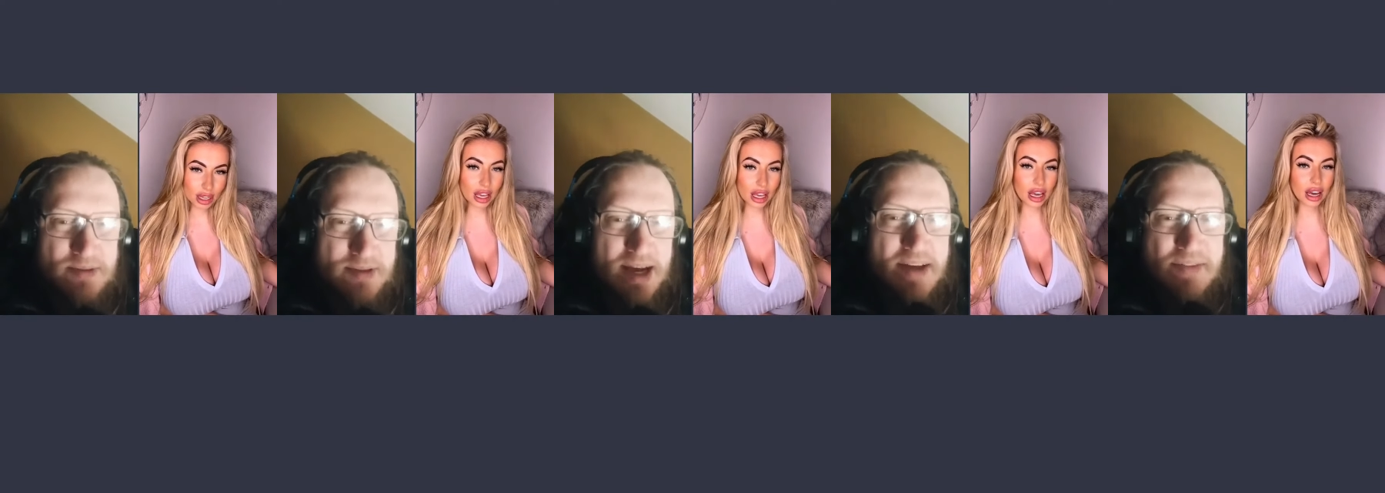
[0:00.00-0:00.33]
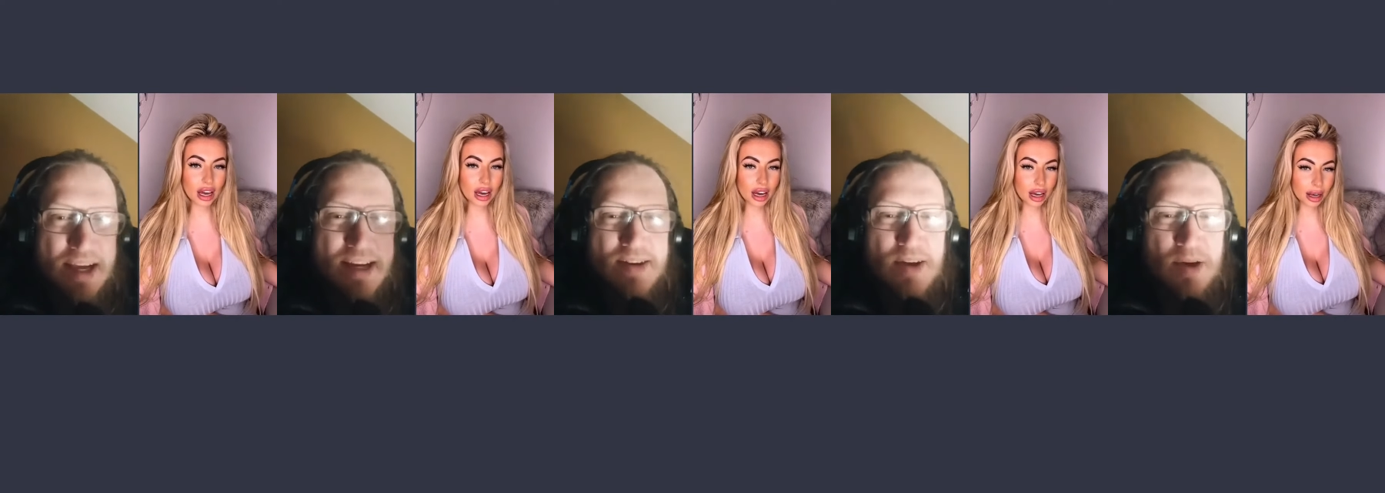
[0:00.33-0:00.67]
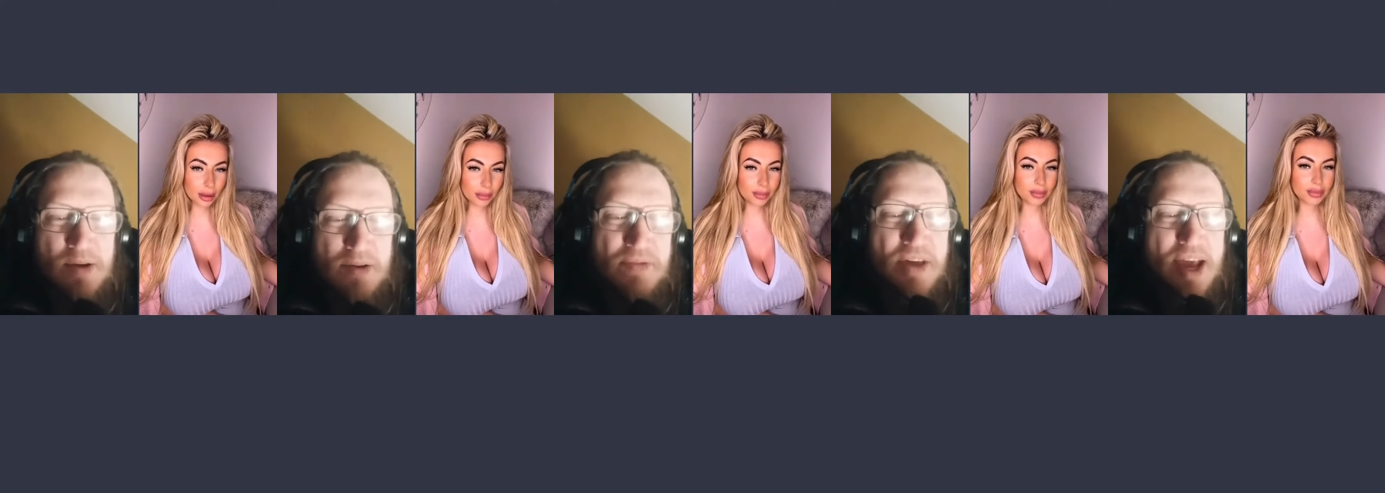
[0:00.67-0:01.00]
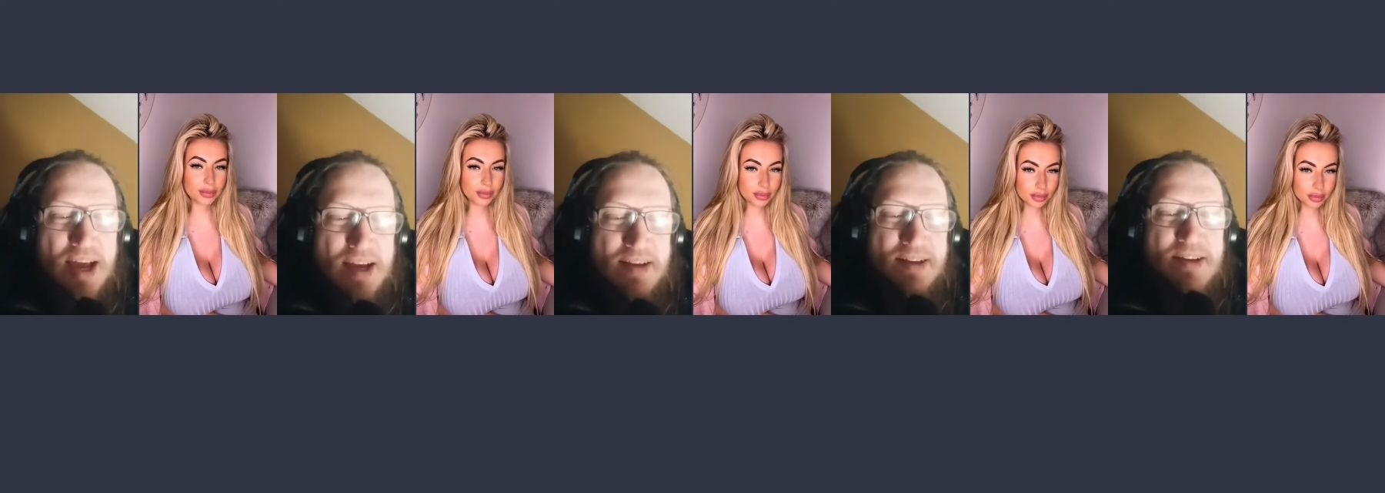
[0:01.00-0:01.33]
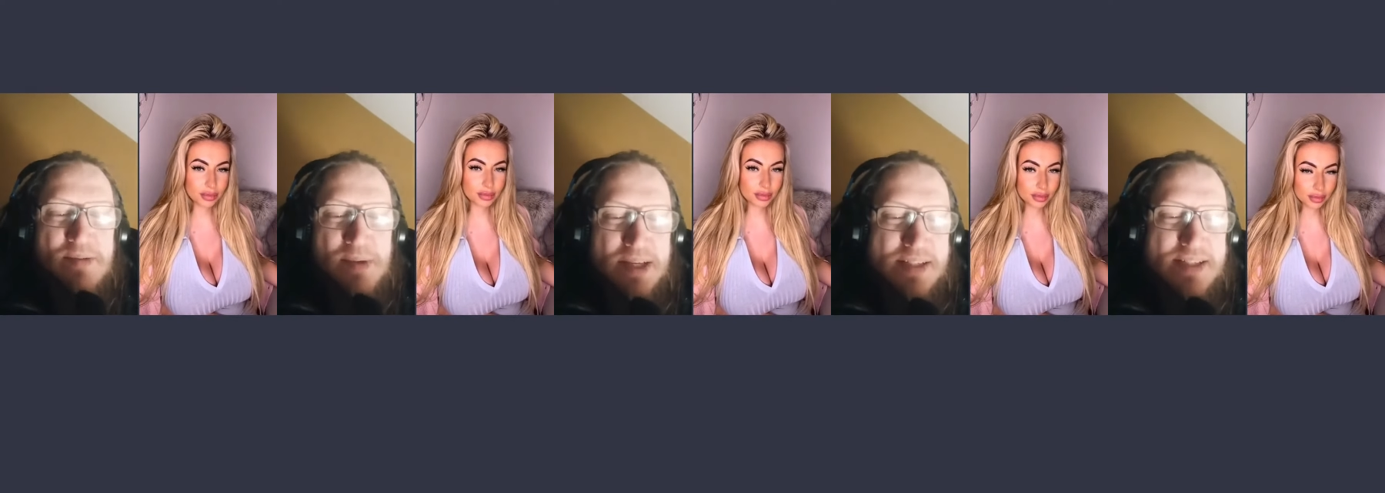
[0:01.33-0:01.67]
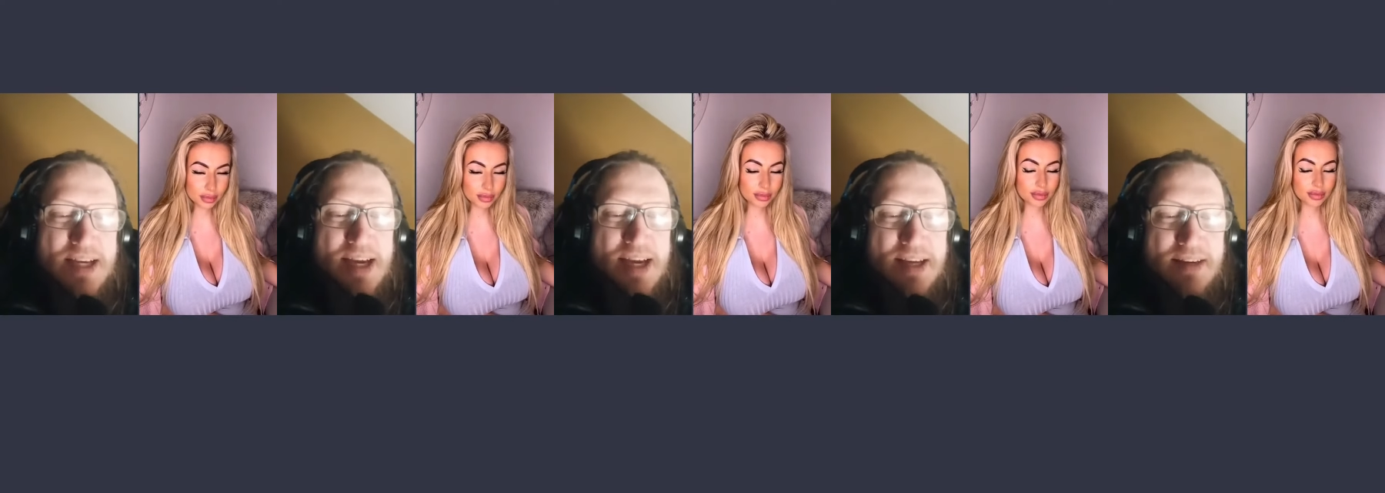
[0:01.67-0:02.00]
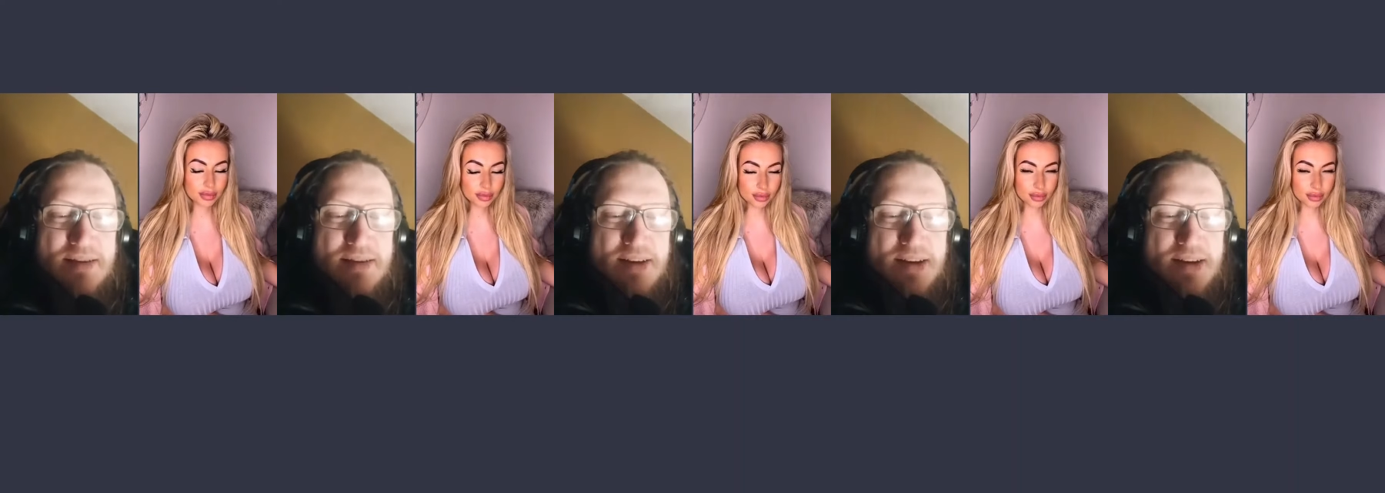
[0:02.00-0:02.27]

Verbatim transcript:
Speaker 1: Yeah. And they know if they're going to be seen